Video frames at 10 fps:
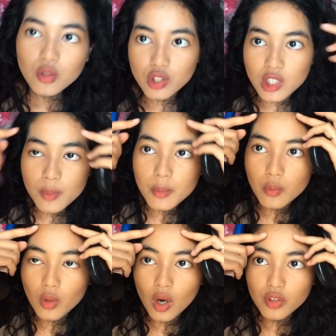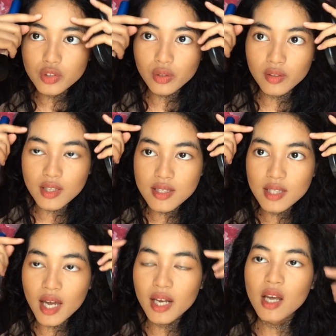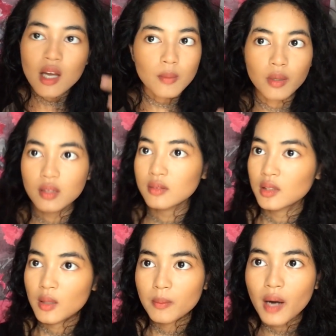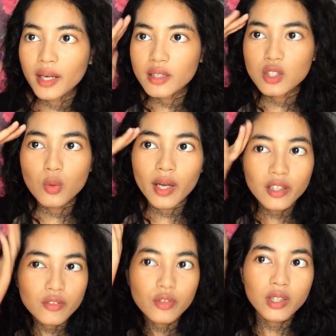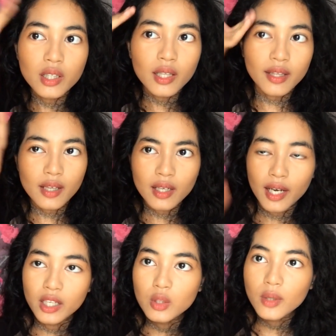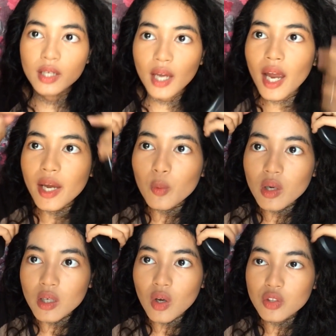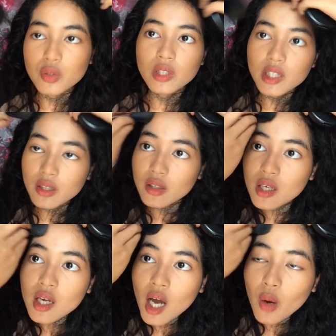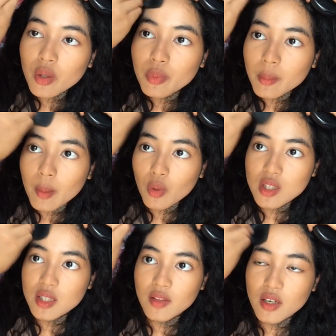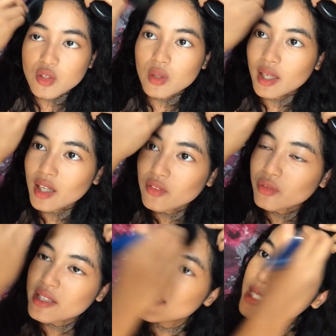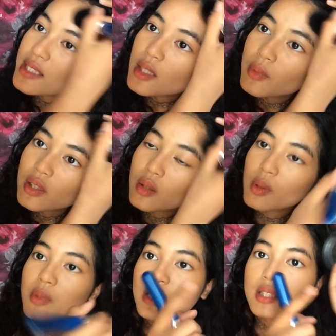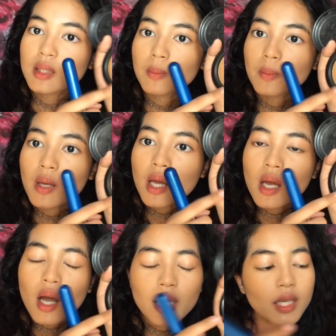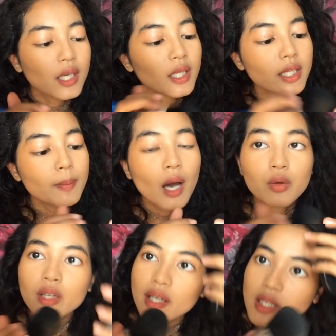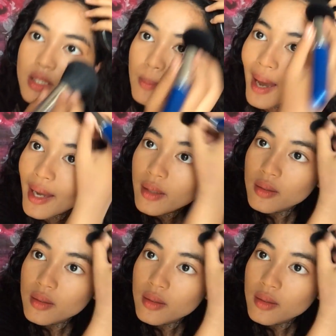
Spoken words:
Usually people will contour this side, but mine is quite inverted like that anyway. I want to contour here. I want to bring my bronzer there, so it kind of recedes them a little bit because the powder is matte.